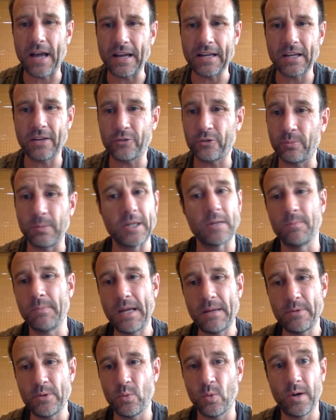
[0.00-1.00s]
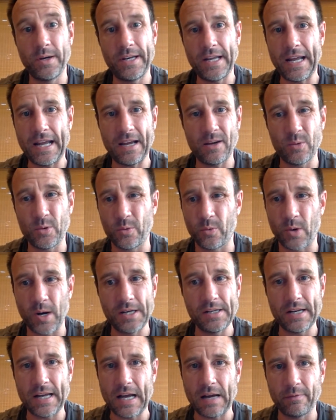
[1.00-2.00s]
guess like maybe one day I would
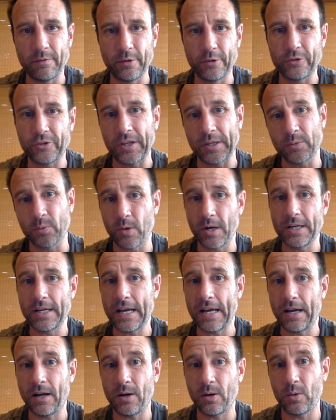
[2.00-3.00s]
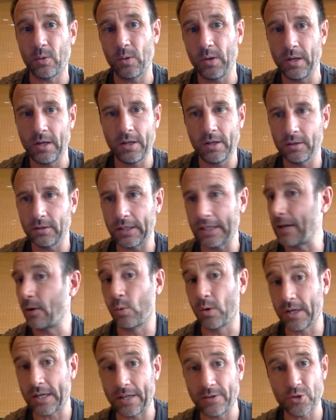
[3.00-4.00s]
write novels. Like right now, like I
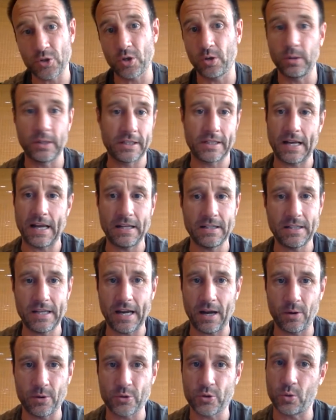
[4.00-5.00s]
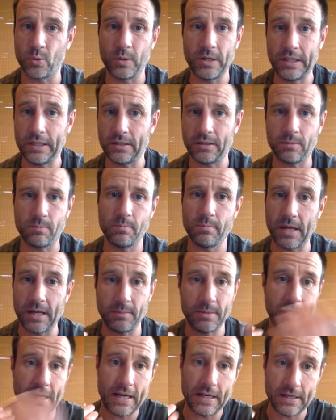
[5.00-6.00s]
work on the show like 90 hours a week,
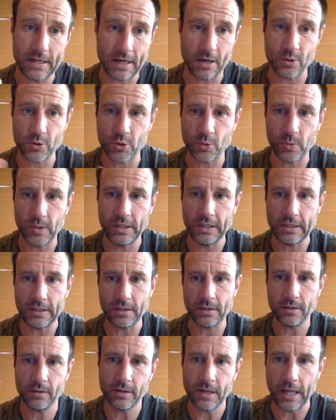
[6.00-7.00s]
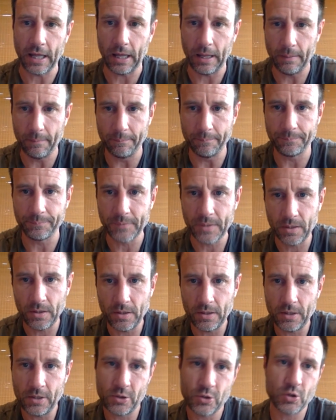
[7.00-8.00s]
maybe 80 hours a week.
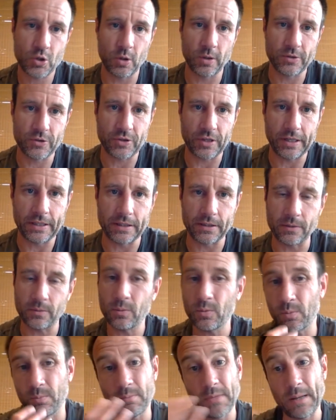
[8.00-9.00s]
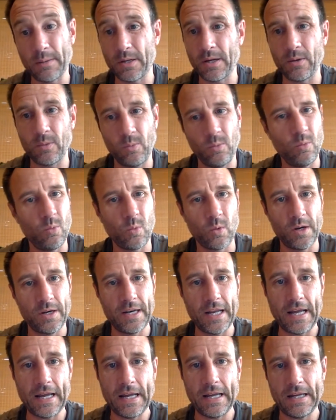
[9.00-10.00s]
So it's like maybe
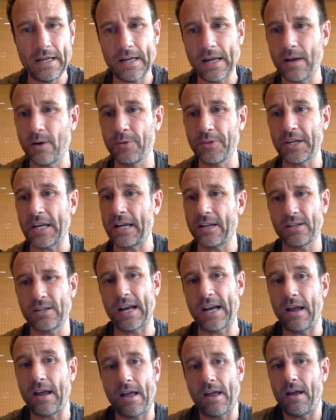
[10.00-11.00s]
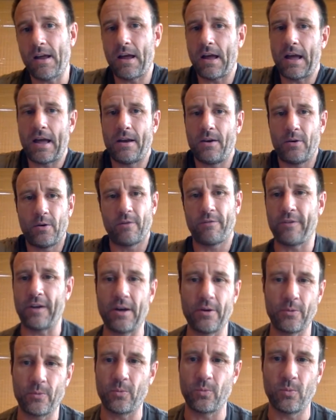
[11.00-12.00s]
one day. I don't know if
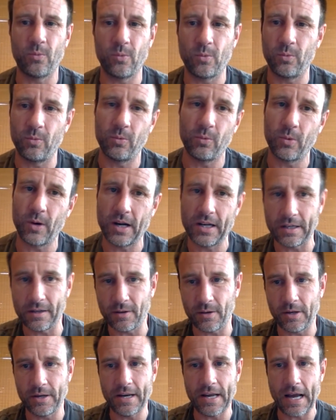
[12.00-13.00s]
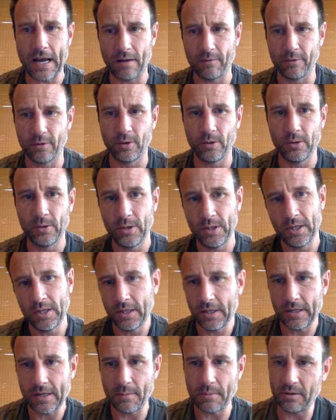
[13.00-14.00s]
I would write a novel.
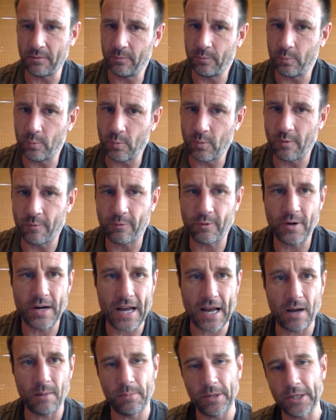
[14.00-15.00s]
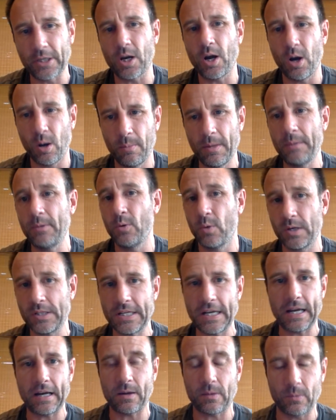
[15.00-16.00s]
I mean, for now, I'm like, oh, maybe one
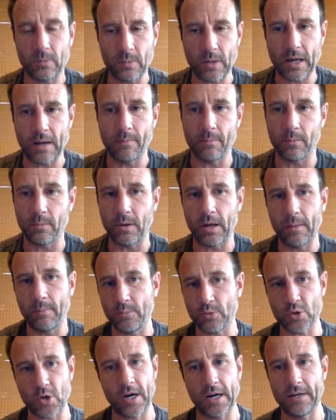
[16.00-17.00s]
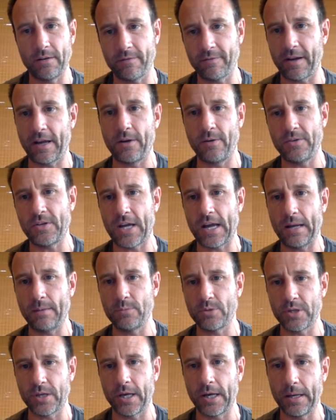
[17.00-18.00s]
day I'm trying to find
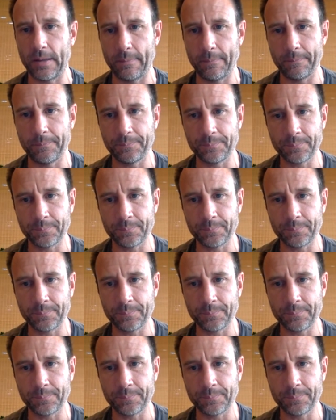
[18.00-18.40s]
time to